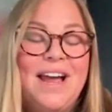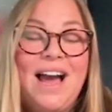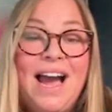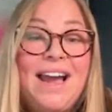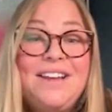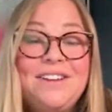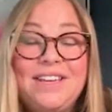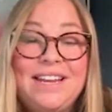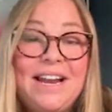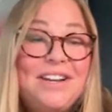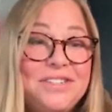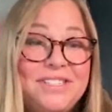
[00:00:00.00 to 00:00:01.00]
I
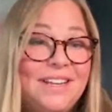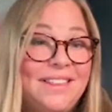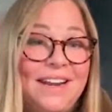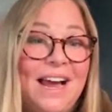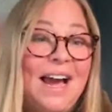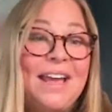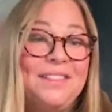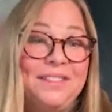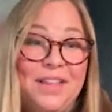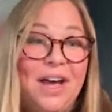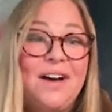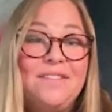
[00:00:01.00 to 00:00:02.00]
just say that I
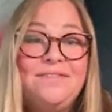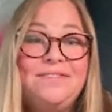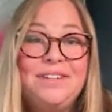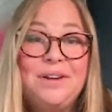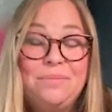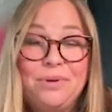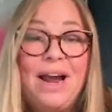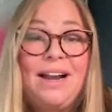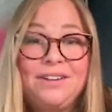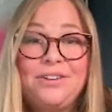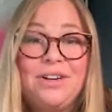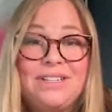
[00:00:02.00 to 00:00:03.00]
love Brad
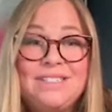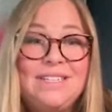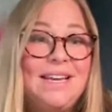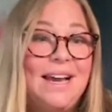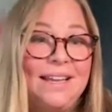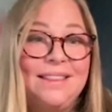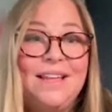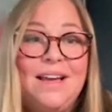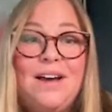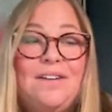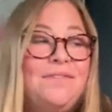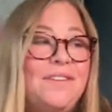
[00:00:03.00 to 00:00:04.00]
and Christy. I
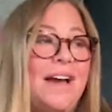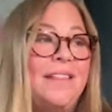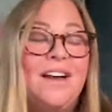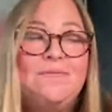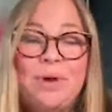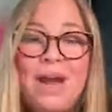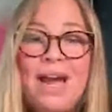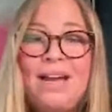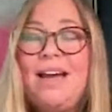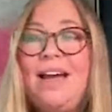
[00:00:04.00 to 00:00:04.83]
love Brad.